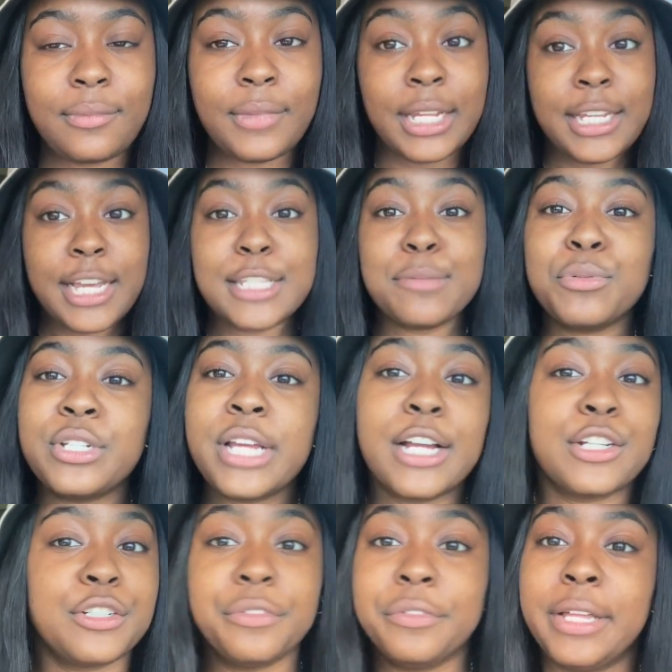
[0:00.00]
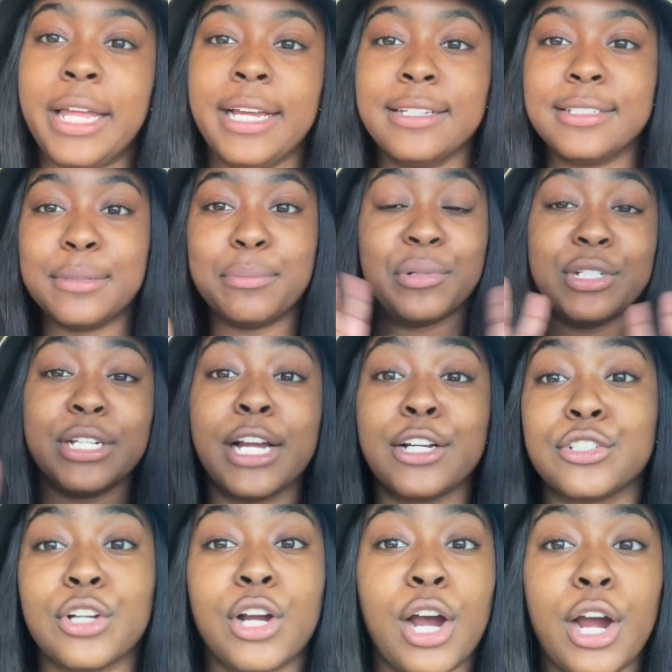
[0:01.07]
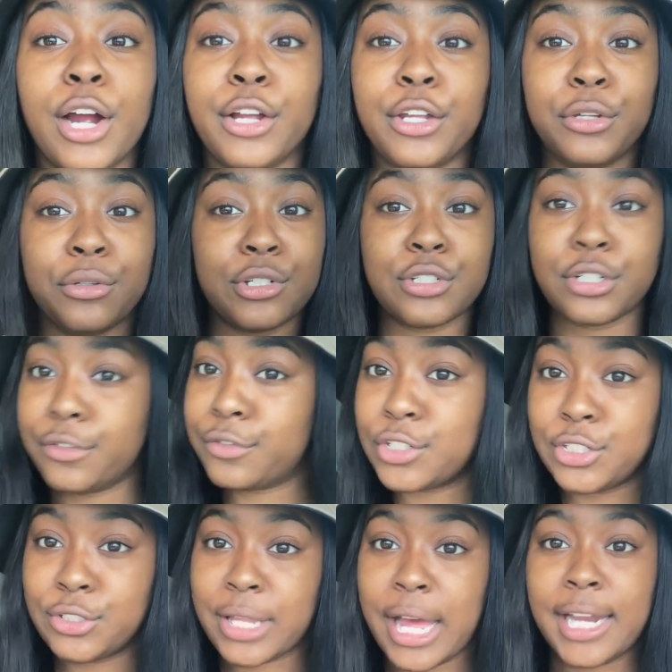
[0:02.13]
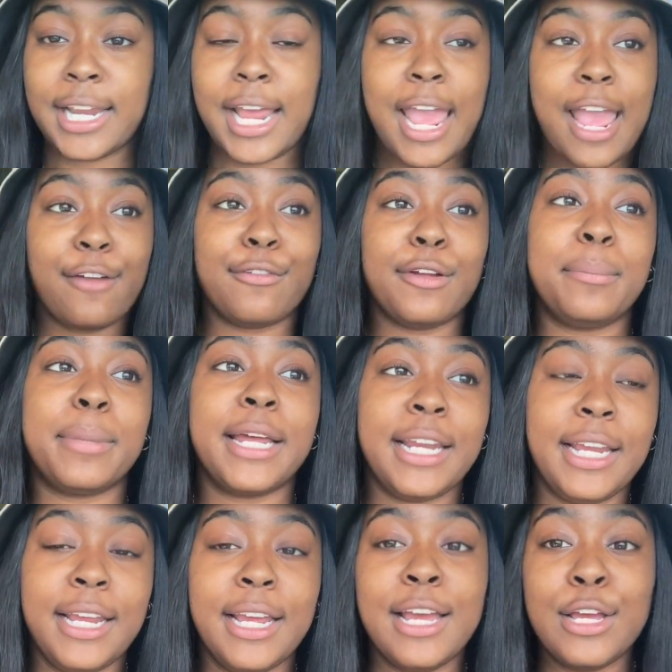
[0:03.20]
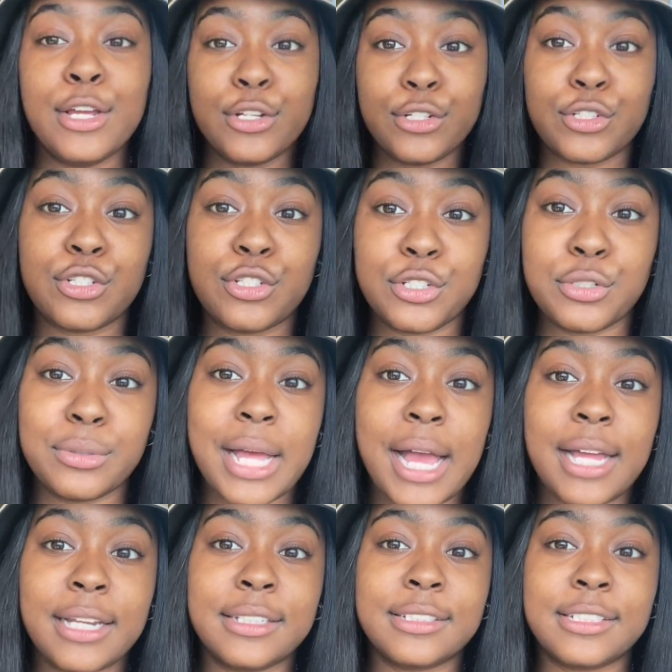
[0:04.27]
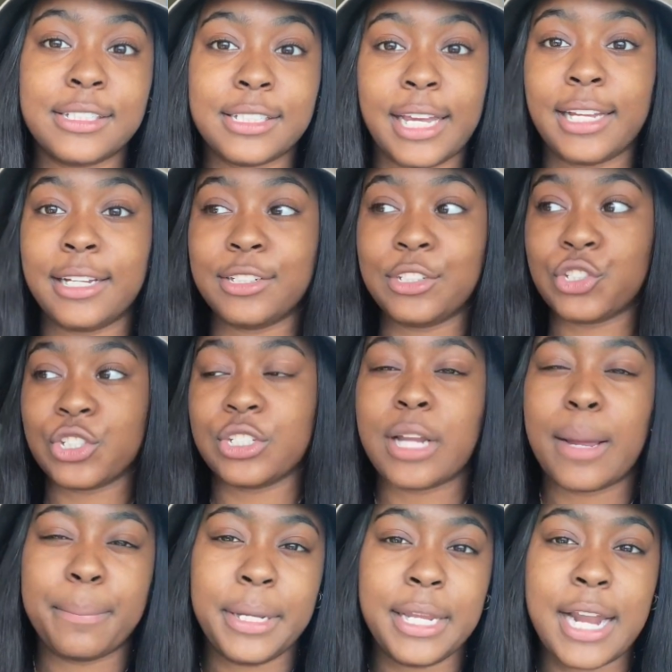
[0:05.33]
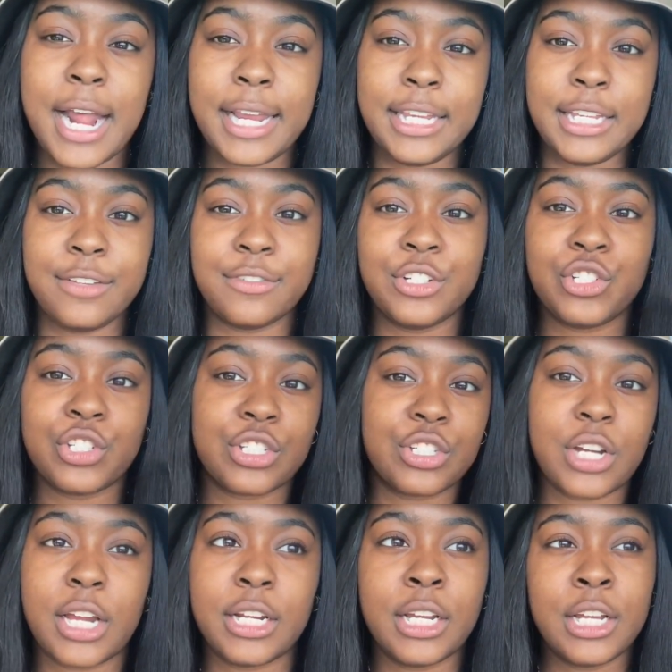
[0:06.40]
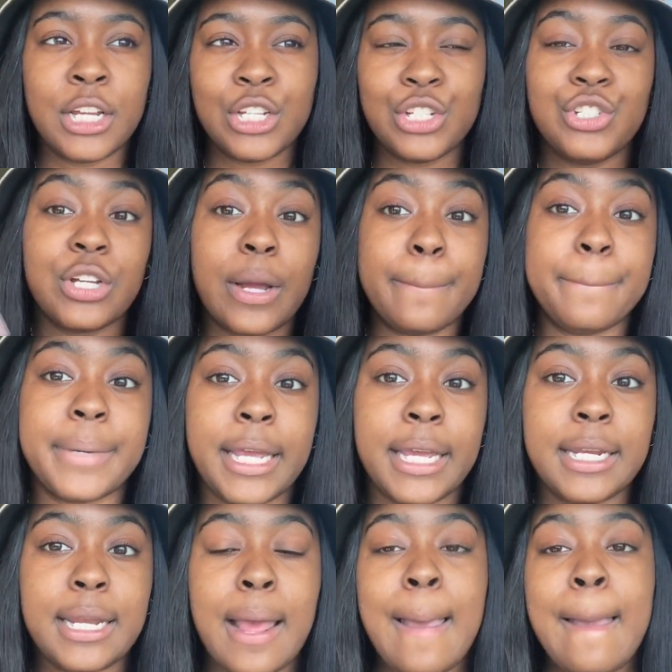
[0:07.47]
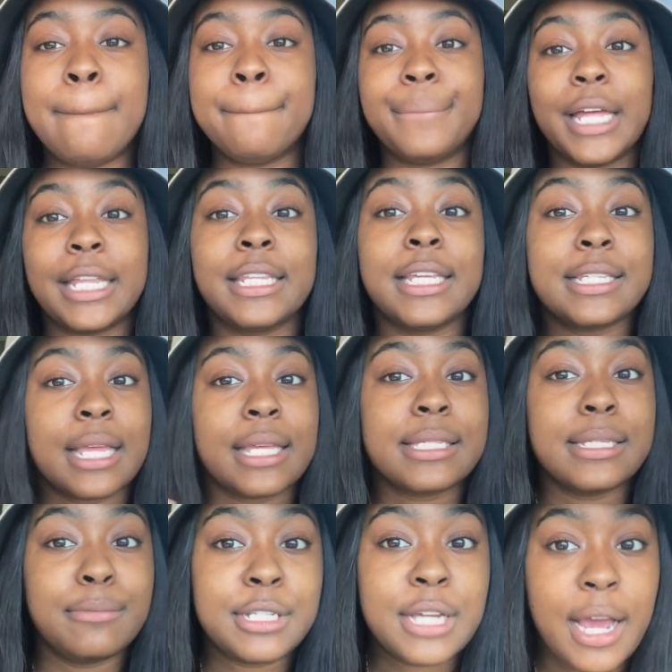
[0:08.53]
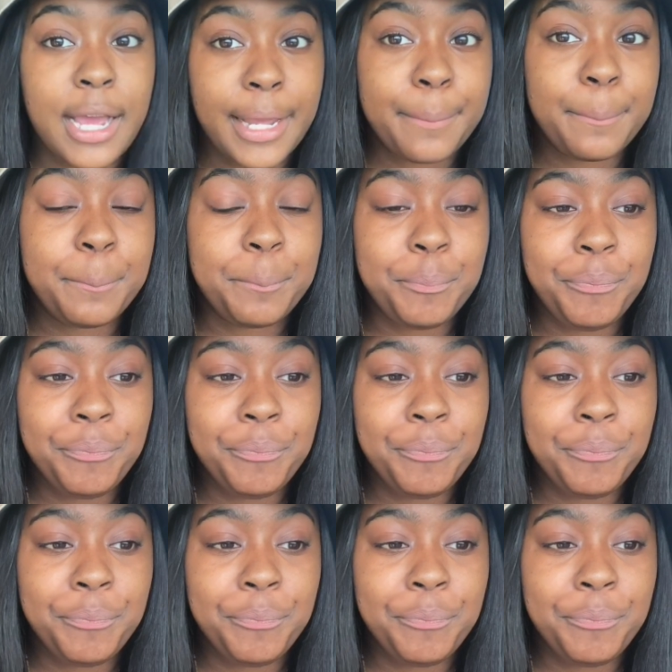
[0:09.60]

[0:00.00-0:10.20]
yes, protect your feelings, protect your heart. You deserve to do that. Everybody should do that, to like just not be naive and just not jump in. But at the exact same time,